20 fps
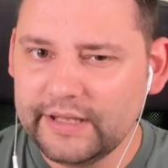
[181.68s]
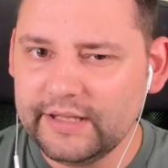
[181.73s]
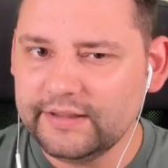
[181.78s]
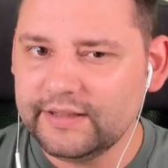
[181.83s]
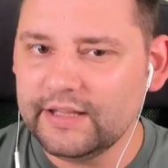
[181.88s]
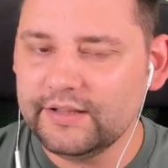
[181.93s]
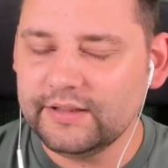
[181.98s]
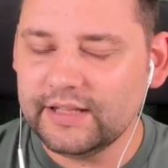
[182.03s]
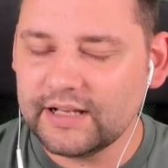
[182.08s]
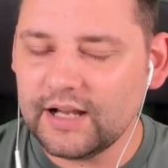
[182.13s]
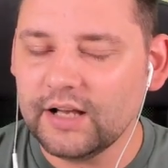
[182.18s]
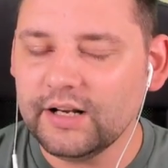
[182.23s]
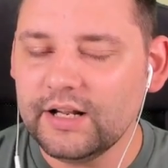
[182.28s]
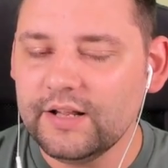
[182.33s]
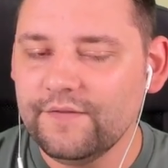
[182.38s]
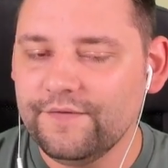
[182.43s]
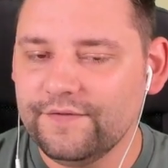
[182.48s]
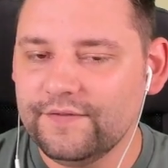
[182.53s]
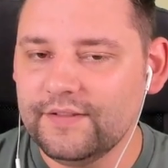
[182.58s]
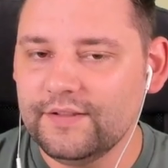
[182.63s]
They, they, kind
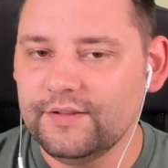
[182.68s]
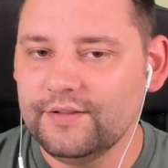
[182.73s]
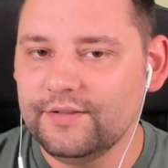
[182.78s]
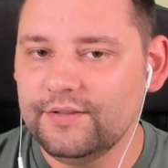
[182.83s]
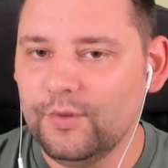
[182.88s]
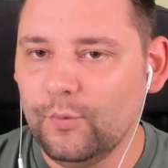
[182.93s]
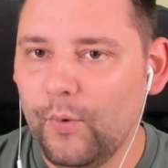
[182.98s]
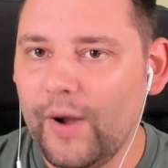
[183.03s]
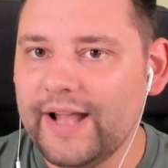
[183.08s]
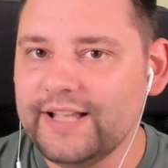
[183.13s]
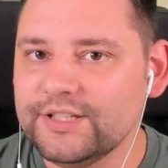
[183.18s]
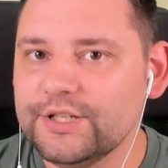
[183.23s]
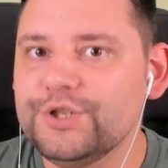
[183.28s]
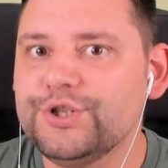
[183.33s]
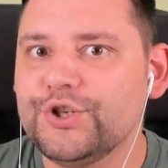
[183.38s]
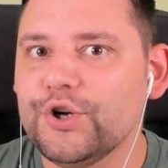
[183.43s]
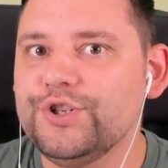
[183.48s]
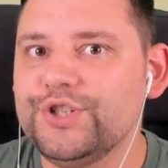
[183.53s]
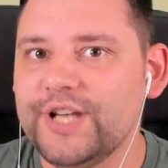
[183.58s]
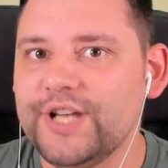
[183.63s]
of... The way to
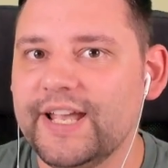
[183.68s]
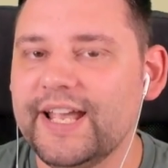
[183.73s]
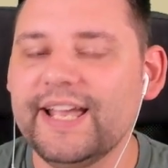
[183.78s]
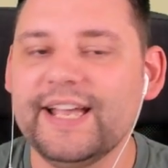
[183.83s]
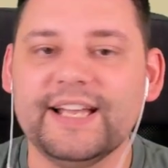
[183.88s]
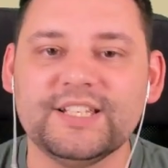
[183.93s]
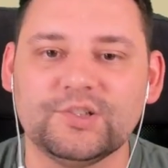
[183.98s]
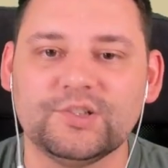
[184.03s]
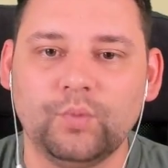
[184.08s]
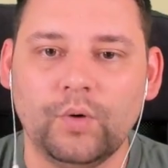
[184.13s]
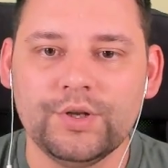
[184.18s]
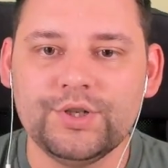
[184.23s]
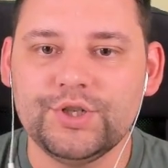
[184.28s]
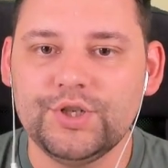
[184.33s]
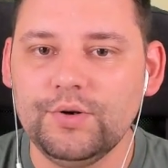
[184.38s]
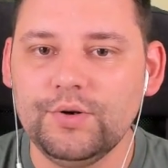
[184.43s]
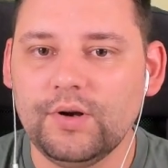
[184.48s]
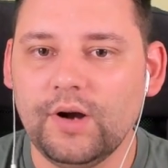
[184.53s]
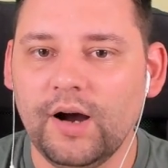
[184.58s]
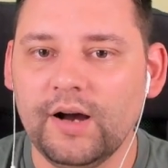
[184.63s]
judge it is,
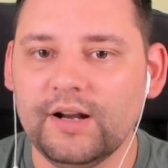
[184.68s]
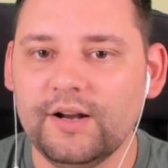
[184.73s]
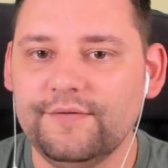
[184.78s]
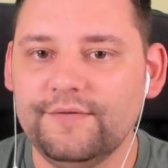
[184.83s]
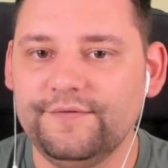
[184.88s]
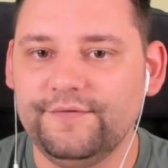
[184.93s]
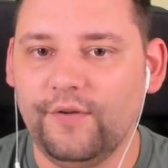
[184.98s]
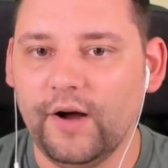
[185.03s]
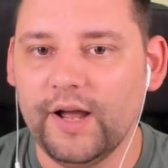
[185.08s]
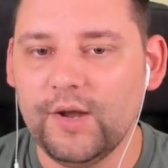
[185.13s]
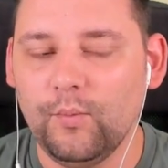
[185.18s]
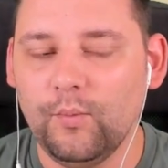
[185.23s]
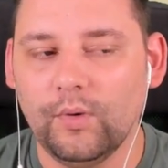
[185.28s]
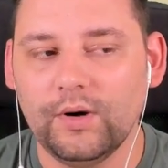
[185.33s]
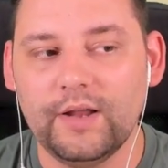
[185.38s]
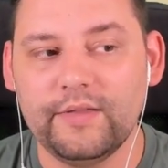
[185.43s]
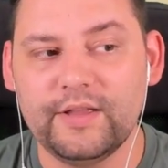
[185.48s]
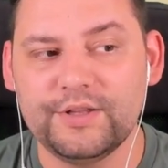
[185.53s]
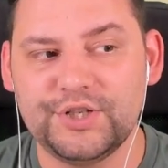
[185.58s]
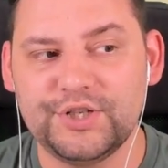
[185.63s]
once you kind of fight
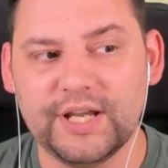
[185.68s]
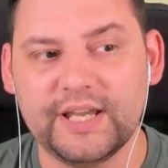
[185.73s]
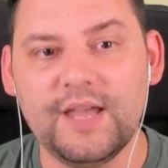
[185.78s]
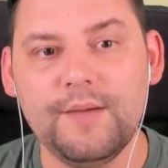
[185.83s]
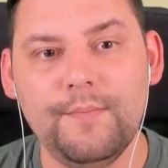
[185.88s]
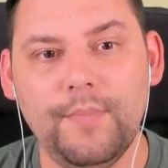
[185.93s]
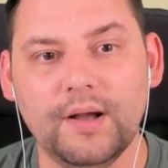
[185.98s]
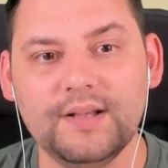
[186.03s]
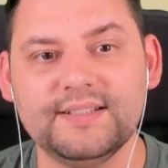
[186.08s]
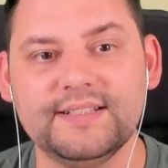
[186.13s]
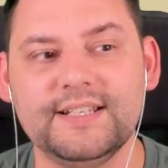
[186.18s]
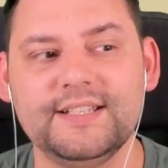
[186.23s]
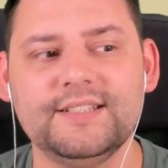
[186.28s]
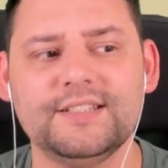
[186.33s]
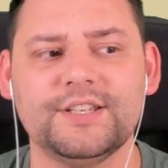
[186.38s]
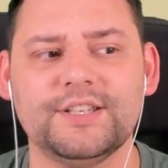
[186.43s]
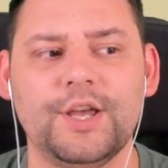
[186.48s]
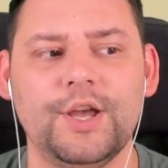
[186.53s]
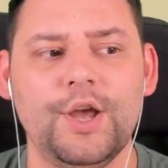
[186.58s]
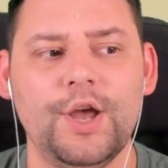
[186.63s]
one of the chicken
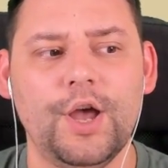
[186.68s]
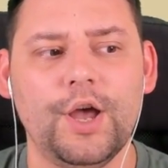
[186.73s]
bosses,